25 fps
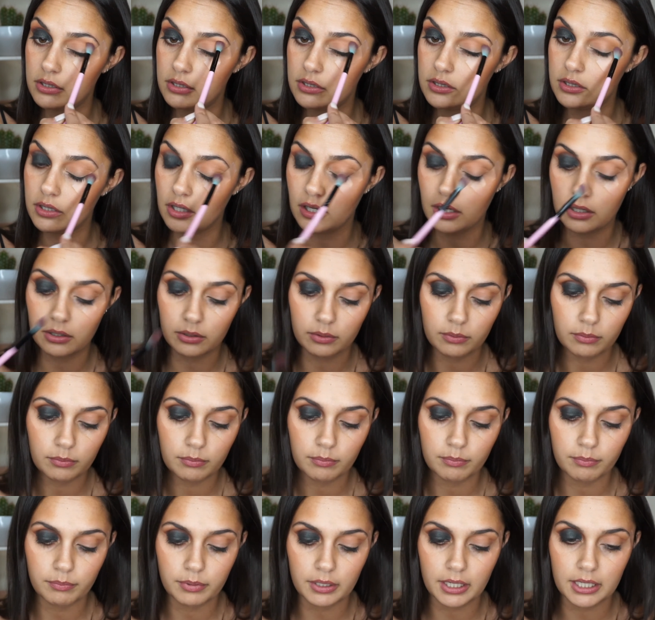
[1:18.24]
So
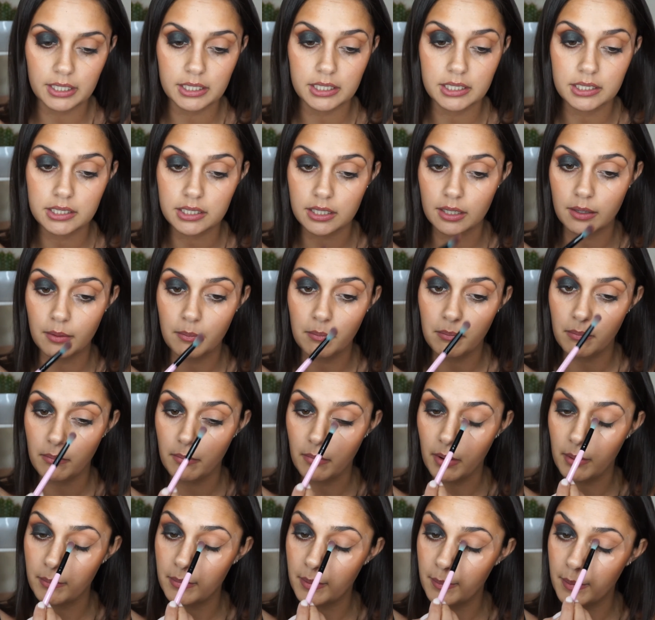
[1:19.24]
blend
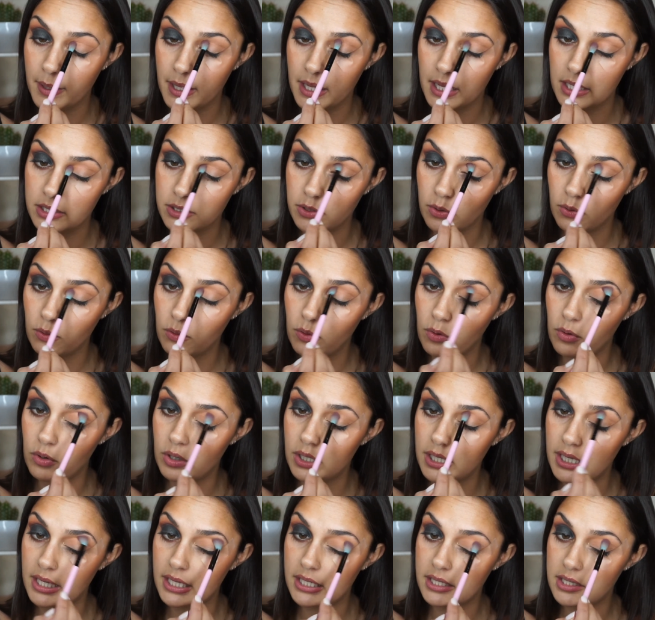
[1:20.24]
Mama Bird all
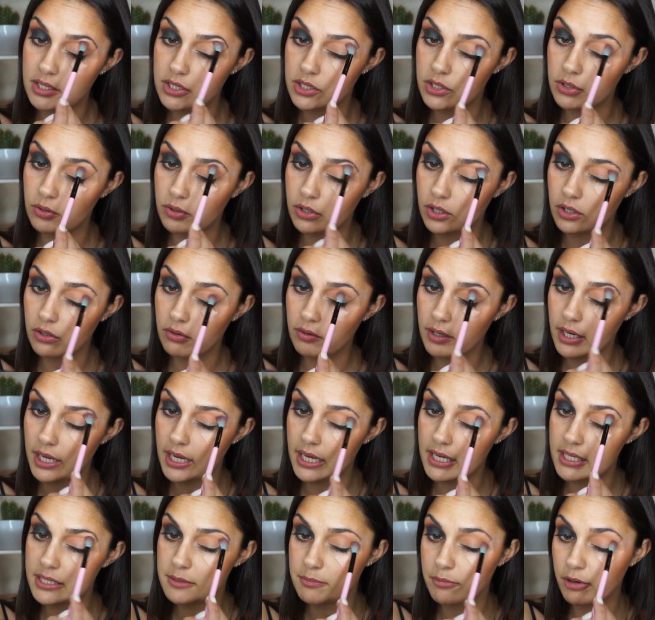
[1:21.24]
into your
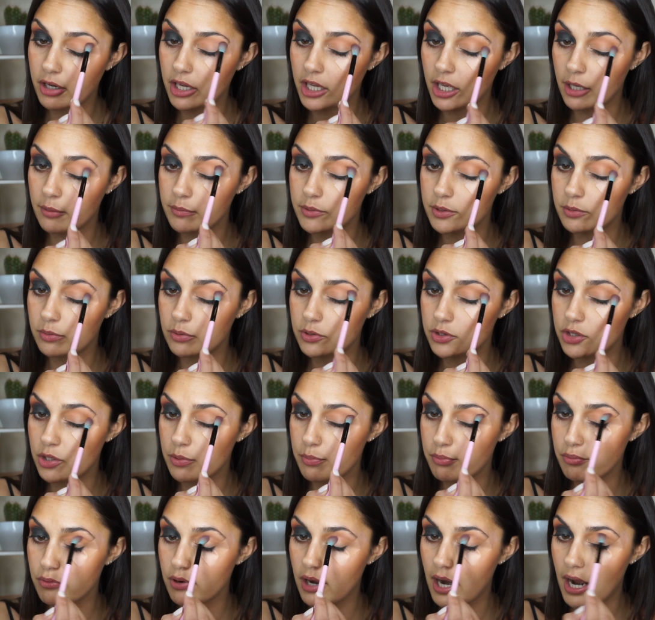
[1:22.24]
crease, bring it up towards your
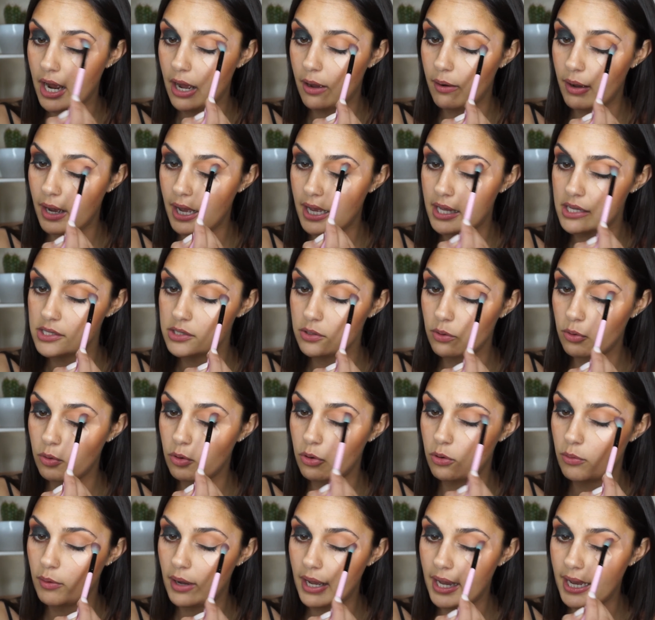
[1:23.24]
brow as
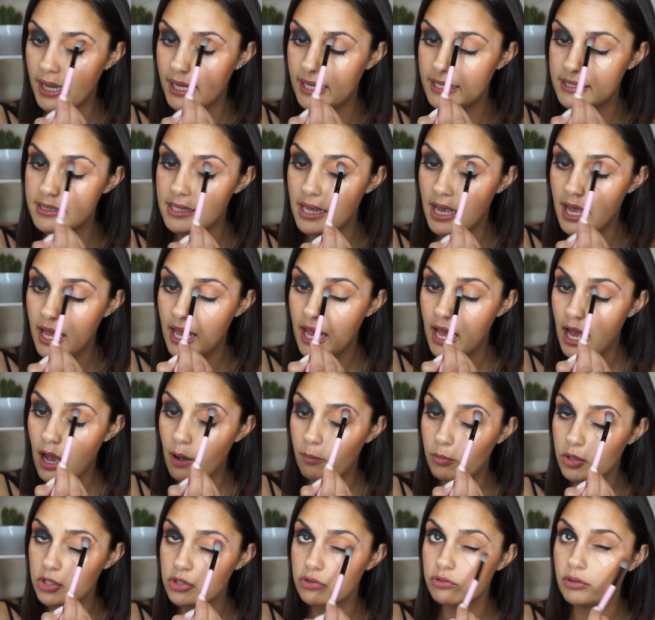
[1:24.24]
always.
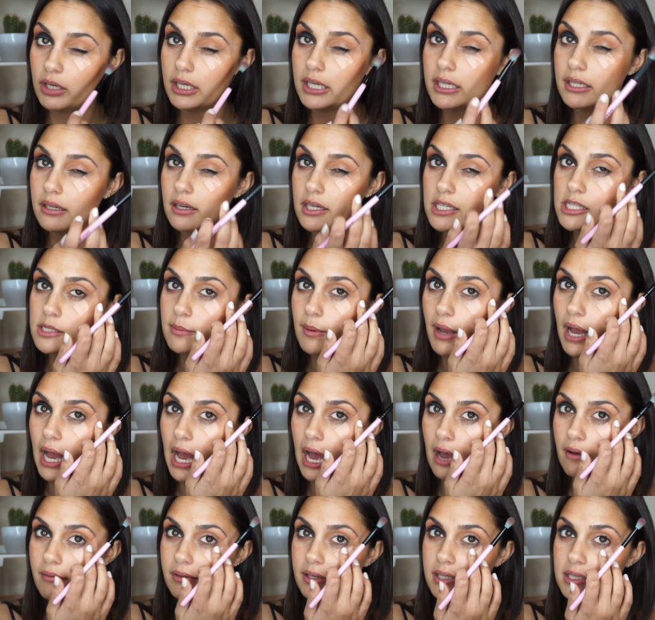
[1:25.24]
And what's really nice about
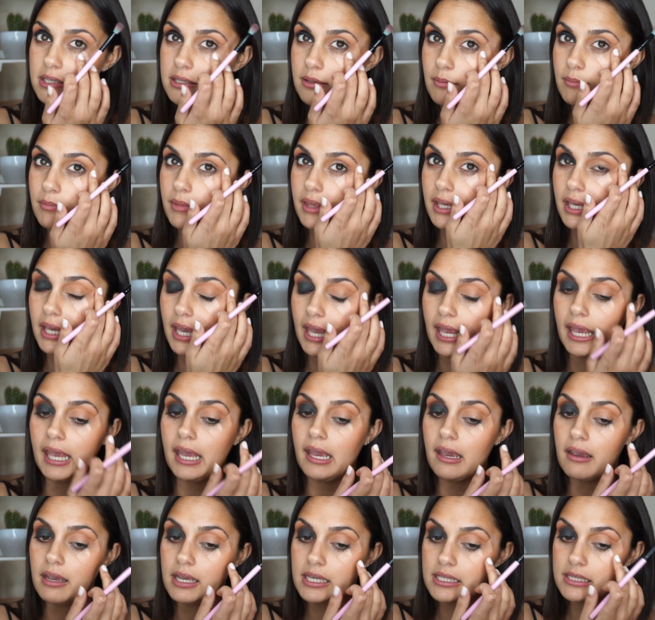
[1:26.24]
having something
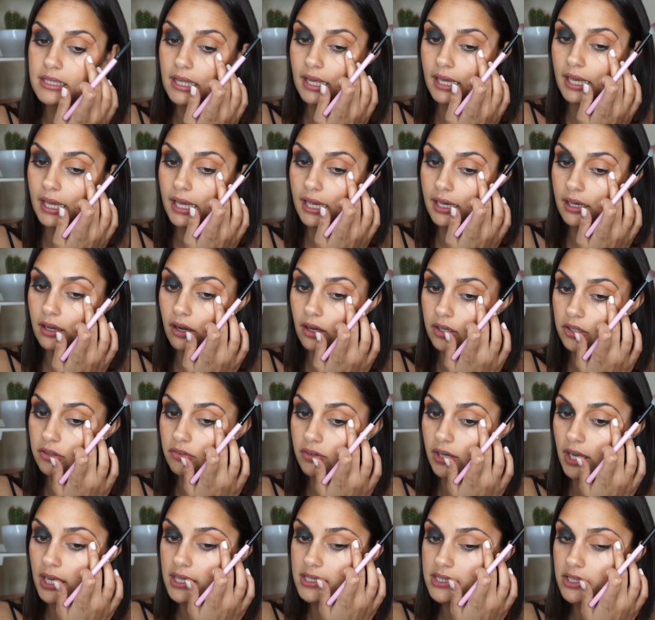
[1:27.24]
here is that it kind
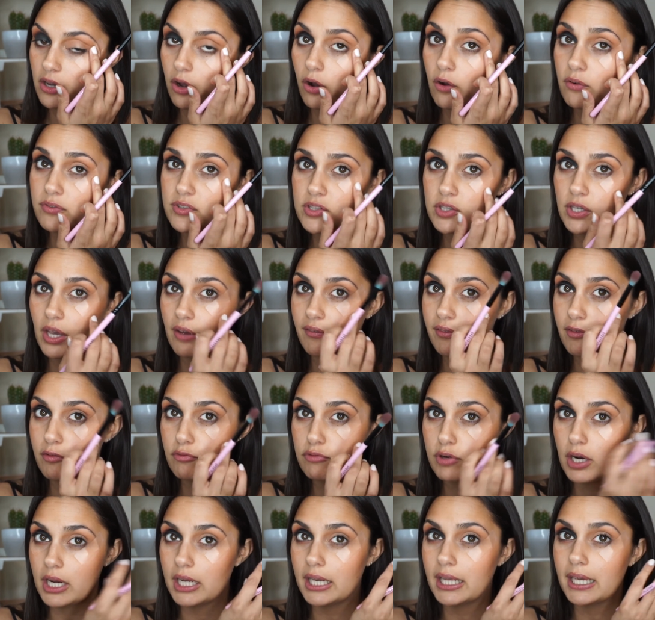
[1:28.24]
of cuts it off, so you have a
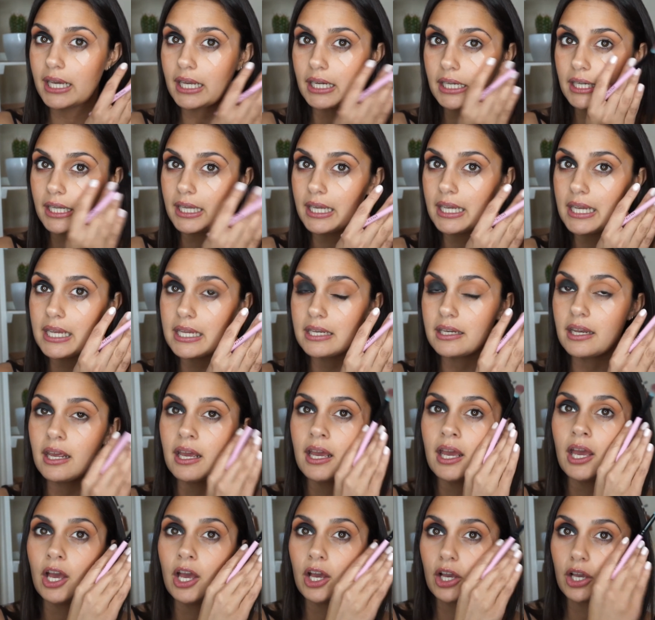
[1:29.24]
really clean
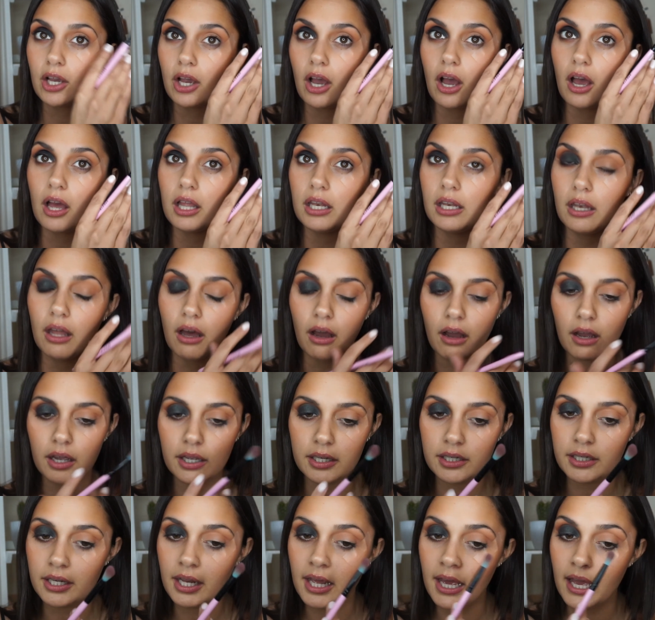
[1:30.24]
cut
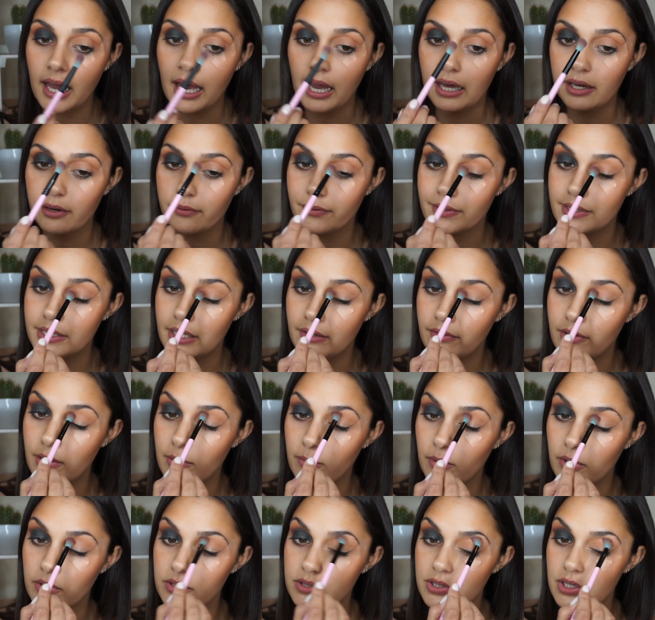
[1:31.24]
line. And obviously if you
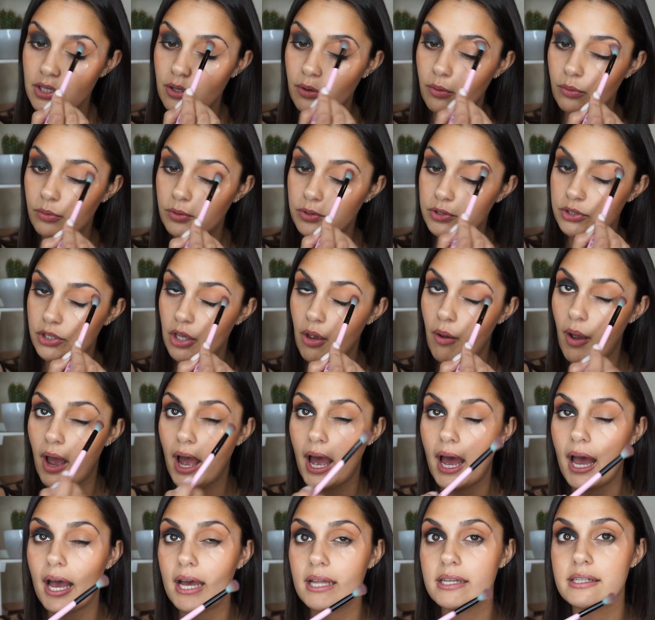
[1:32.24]
want to also
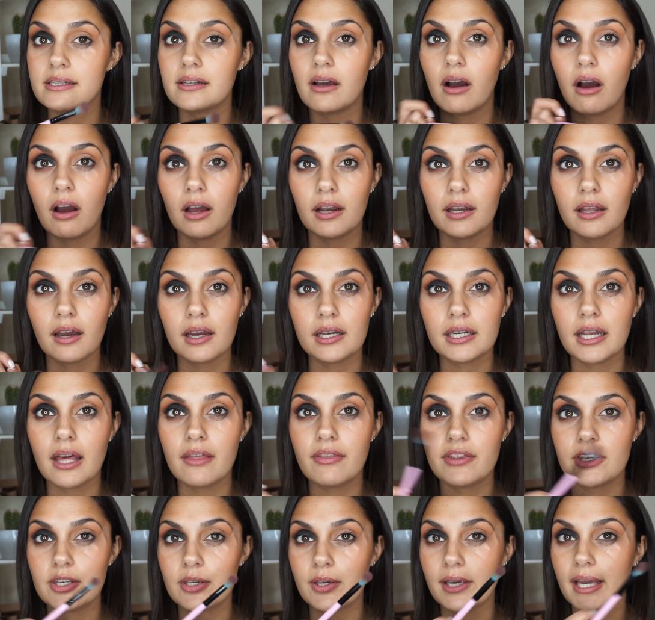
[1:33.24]
add eyeliner,
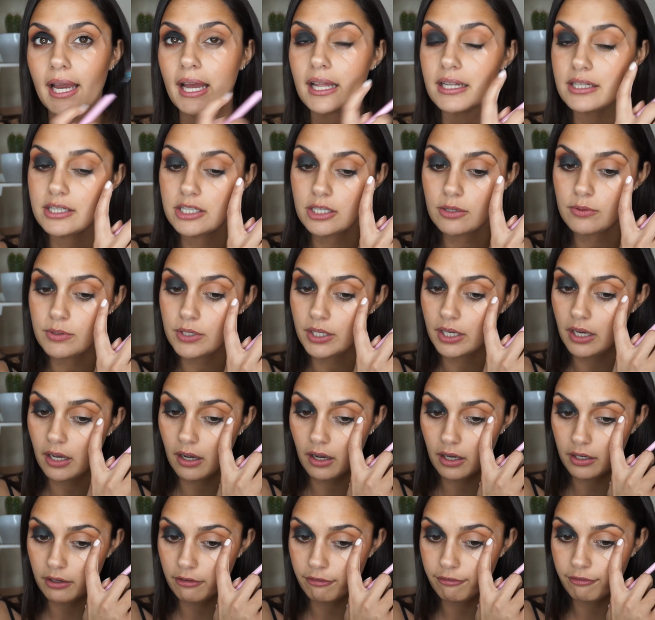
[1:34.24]
then you can do, you can
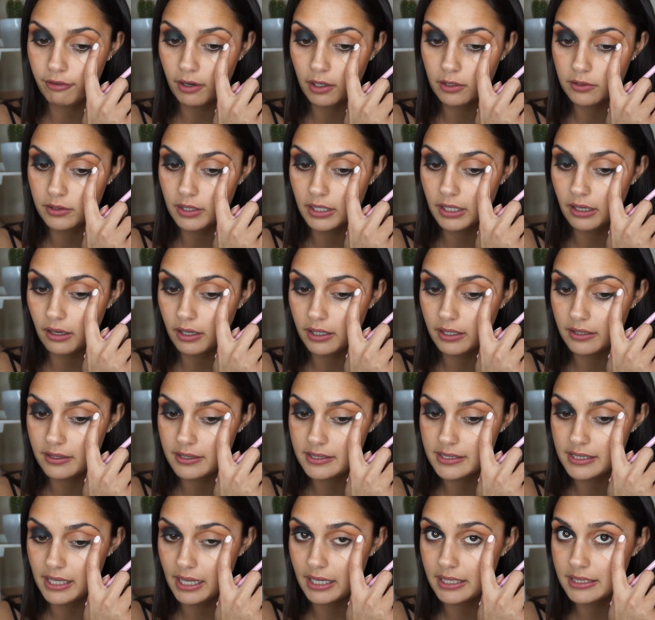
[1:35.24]
kind of follow the line of the
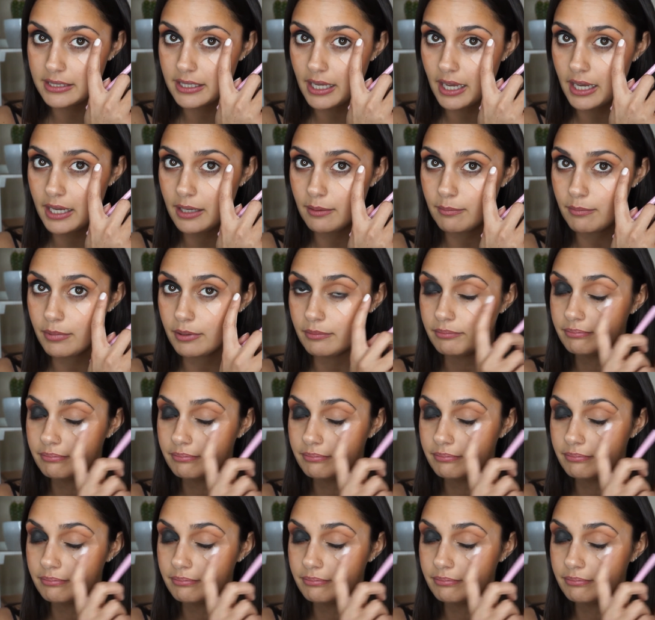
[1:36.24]
sellotape.